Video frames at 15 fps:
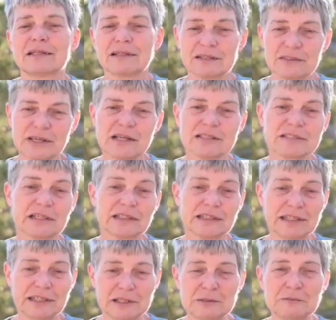The results are
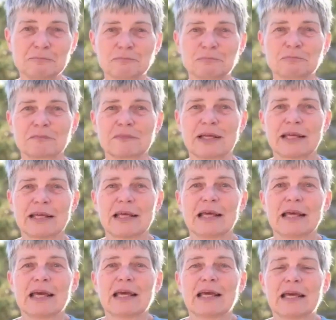in,
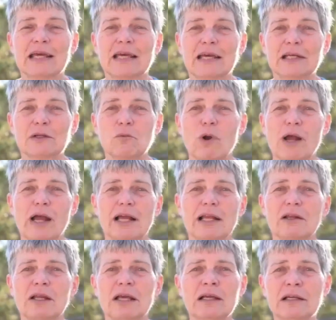and
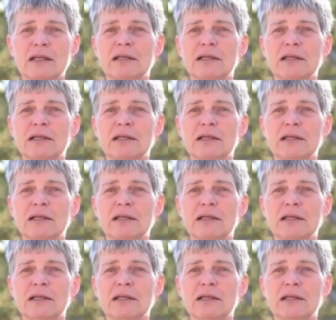while